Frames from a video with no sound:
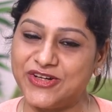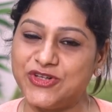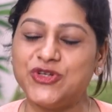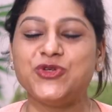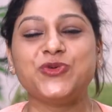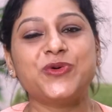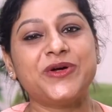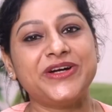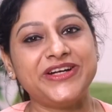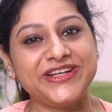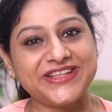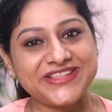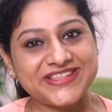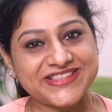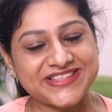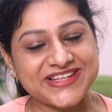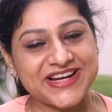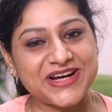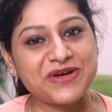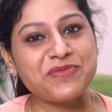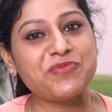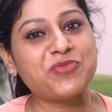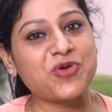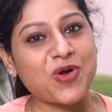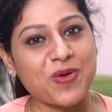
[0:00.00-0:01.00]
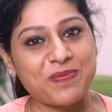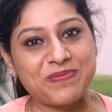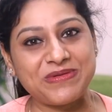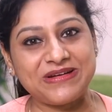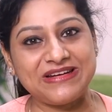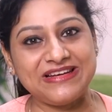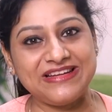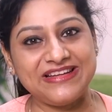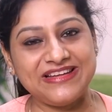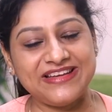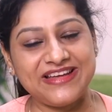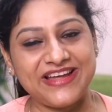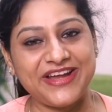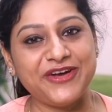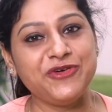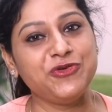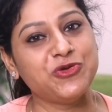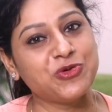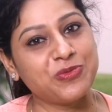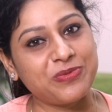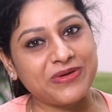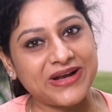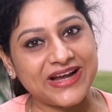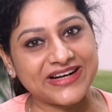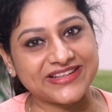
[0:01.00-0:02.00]
Do understand properly and
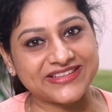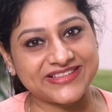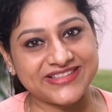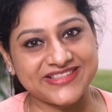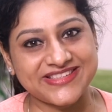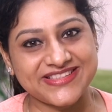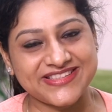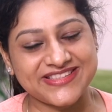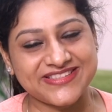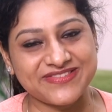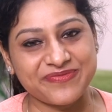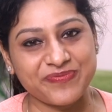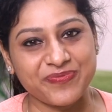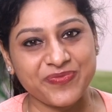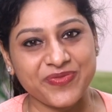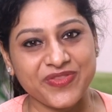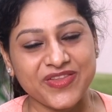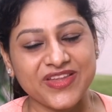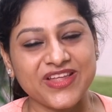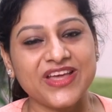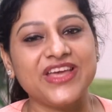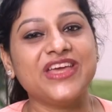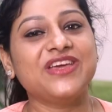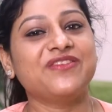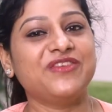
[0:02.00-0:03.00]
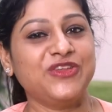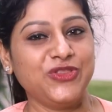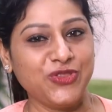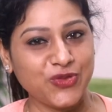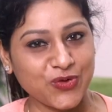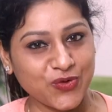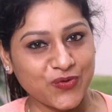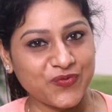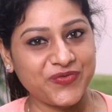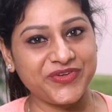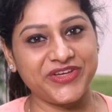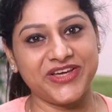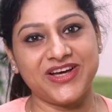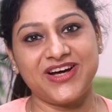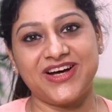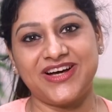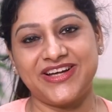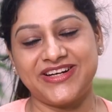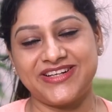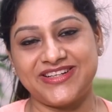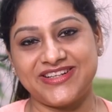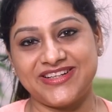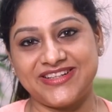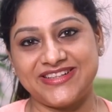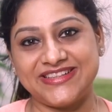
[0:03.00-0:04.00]
do practice. Even though we
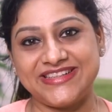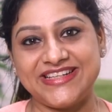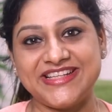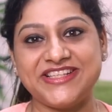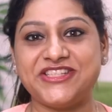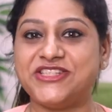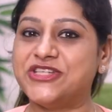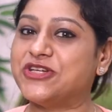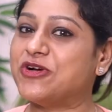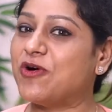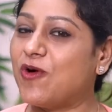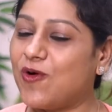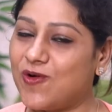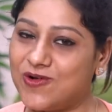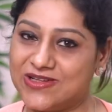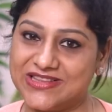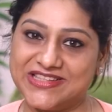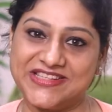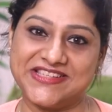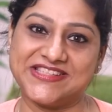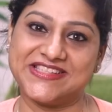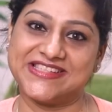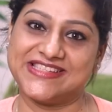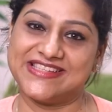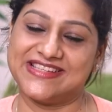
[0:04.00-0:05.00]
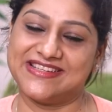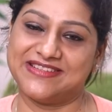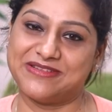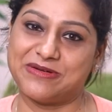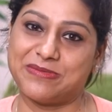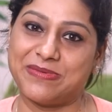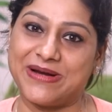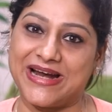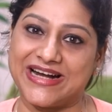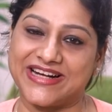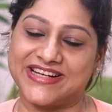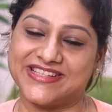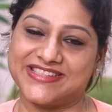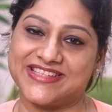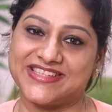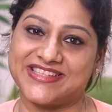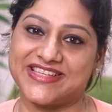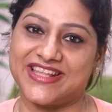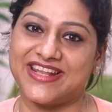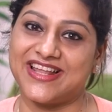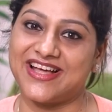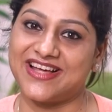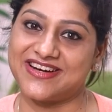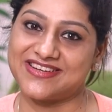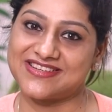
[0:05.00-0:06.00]
are teaching all these practices
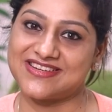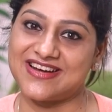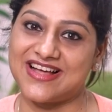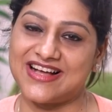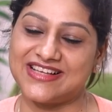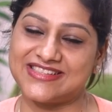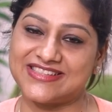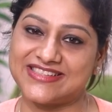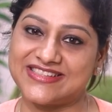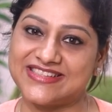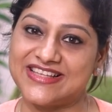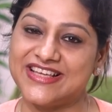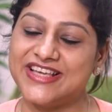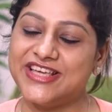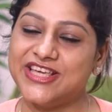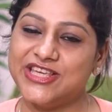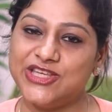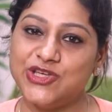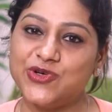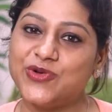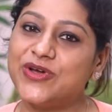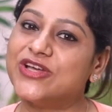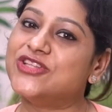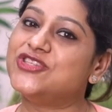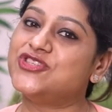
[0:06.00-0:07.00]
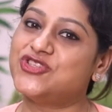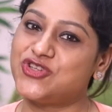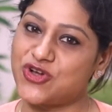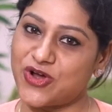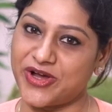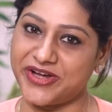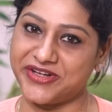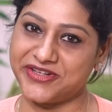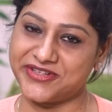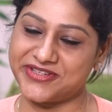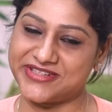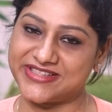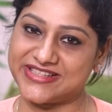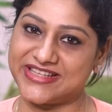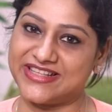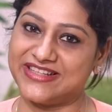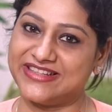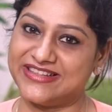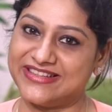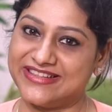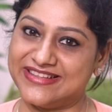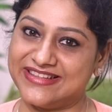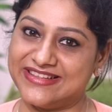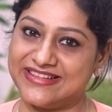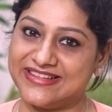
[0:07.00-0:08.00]
in our class, you can join us
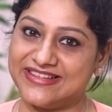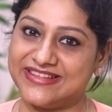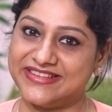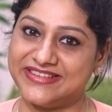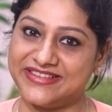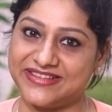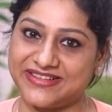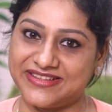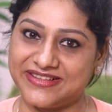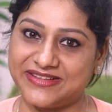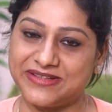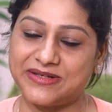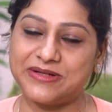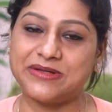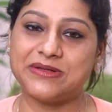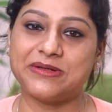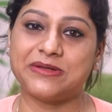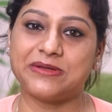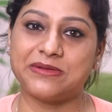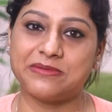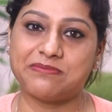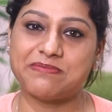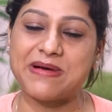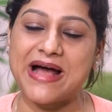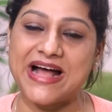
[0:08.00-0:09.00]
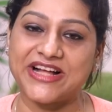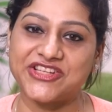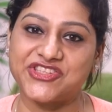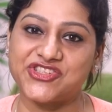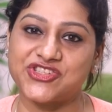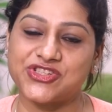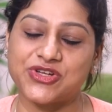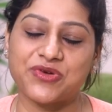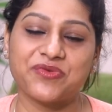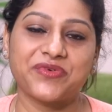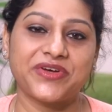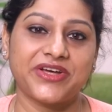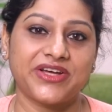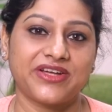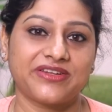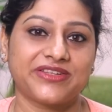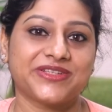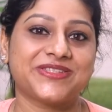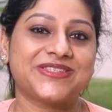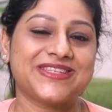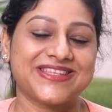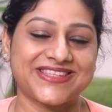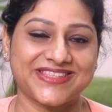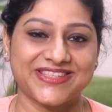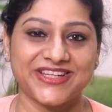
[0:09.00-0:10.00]
in the batch, where
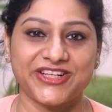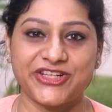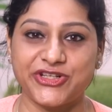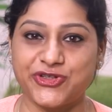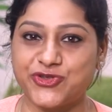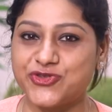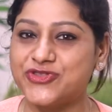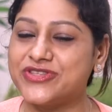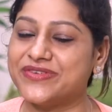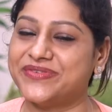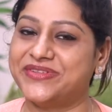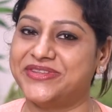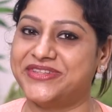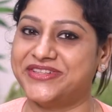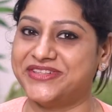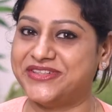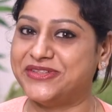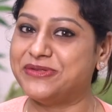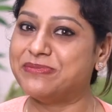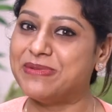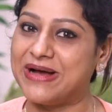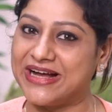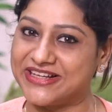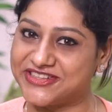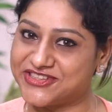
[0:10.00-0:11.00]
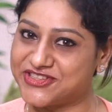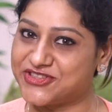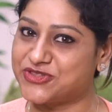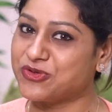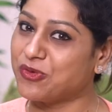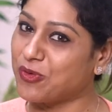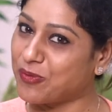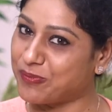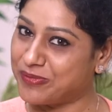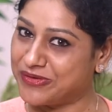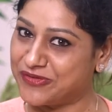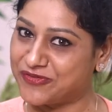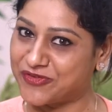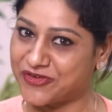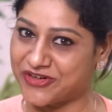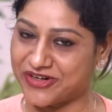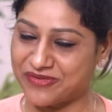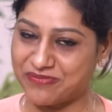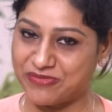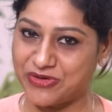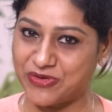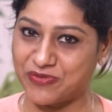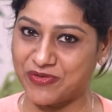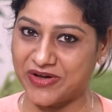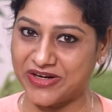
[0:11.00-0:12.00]
the 6:30 to 7:30 batch is open for
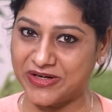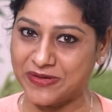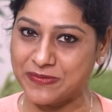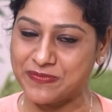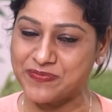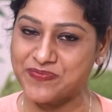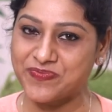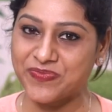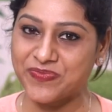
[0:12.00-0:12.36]
everyone.